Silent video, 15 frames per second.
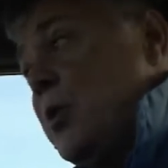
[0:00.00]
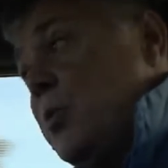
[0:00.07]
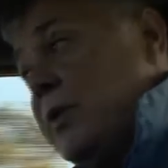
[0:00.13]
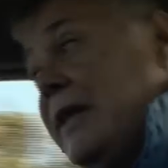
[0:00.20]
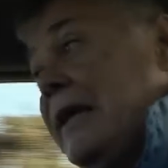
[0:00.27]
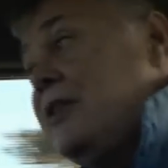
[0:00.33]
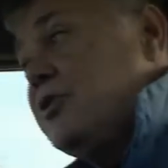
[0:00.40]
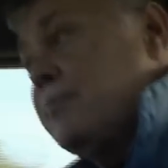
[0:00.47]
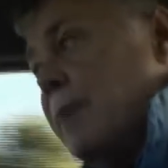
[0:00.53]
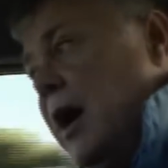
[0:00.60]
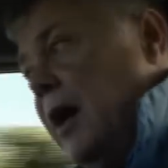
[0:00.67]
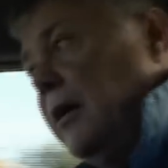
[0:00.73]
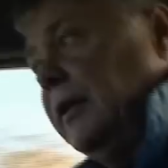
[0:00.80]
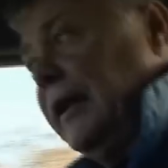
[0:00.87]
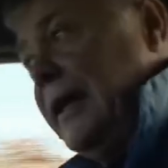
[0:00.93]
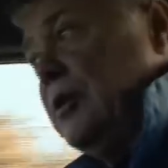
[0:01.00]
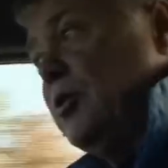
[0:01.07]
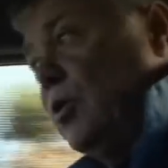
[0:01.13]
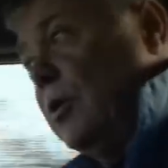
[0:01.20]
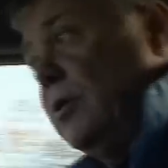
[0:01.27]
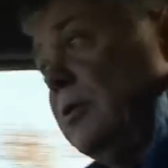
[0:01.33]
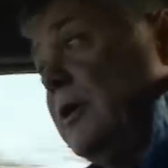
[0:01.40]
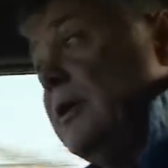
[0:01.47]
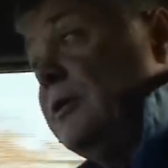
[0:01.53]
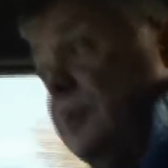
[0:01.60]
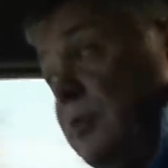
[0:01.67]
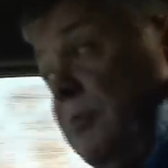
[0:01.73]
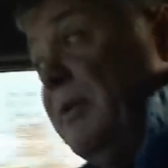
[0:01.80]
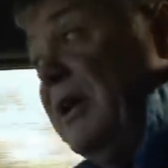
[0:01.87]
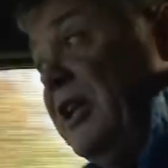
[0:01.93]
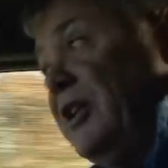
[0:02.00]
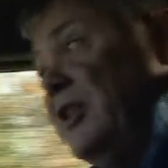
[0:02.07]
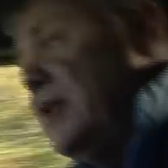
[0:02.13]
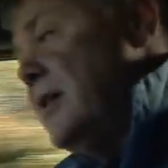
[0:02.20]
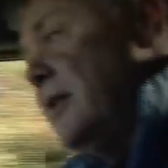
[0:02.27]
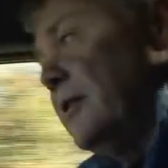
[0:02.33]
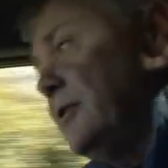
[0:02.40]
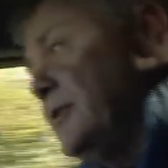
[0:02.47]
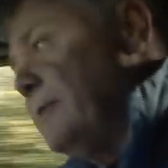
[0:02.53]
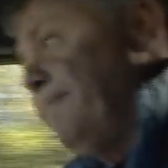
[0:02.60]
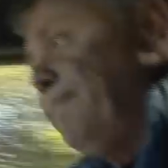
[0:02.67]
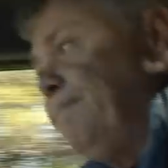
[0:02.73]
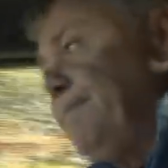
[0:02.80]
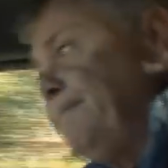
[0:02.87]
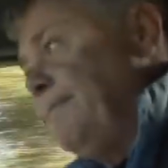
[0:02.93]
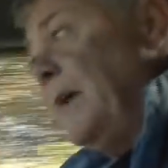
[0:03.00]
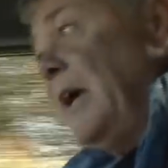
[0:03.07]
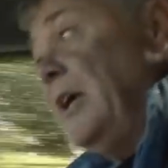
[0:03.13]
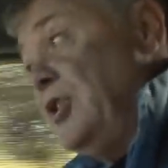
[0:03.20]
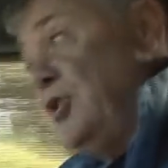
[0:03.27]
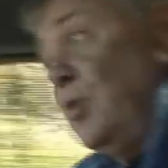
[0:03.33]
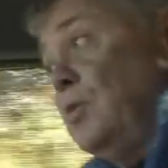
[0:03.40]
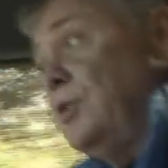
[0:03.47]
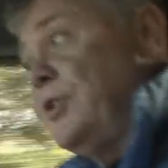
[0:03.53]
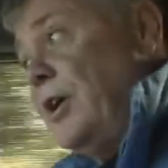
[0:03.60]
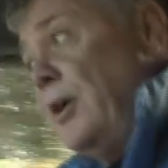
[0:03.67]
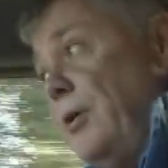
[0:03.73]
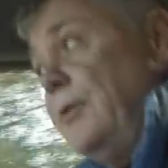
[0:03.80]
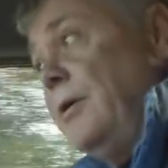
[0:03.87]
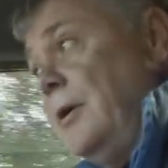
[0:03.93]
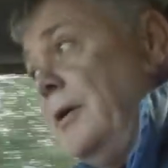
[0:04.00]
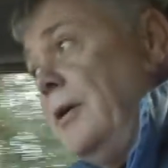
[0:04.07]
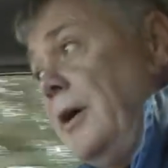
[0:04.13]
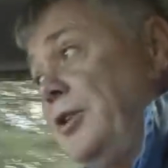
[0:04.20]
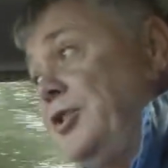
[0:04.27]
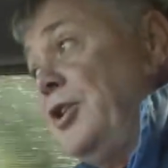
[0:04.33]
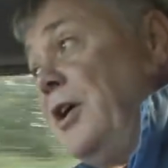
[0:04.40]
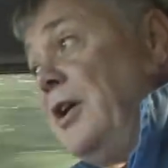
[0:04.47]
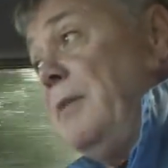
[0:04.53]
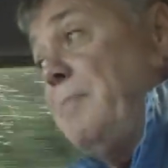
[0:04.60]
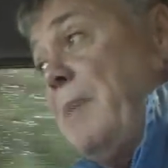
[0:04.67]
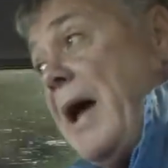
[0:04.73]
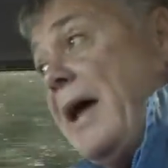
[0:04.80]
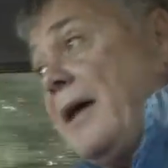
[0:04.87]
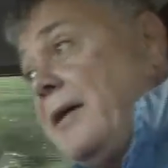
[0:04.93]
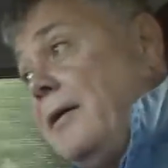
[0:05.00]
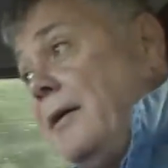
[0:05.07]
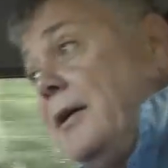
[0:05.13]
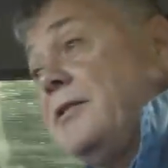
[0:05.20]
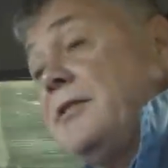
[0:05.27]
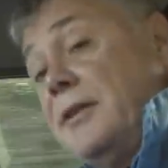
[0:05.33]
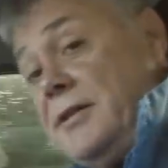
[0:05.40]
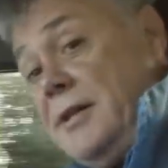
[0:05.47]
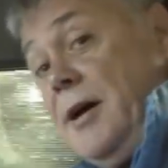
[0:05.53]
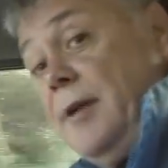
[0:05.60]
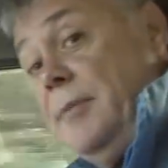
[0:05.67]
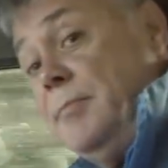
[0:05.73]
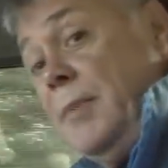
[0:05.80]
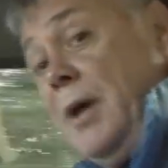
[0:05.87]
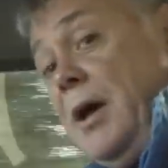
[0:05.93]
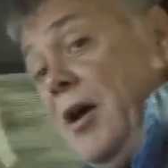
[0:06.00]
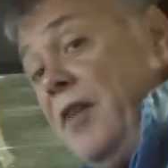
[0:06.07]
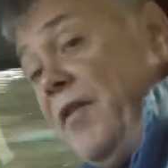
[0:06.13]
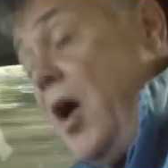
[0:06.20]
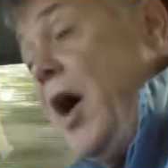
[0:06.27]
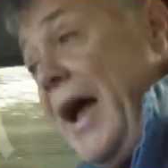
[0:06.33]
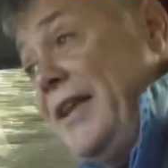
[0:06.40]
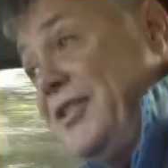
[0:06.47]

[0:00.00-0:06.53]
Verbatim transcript: with each mile equal to a million years. It's also a journey back into the time of our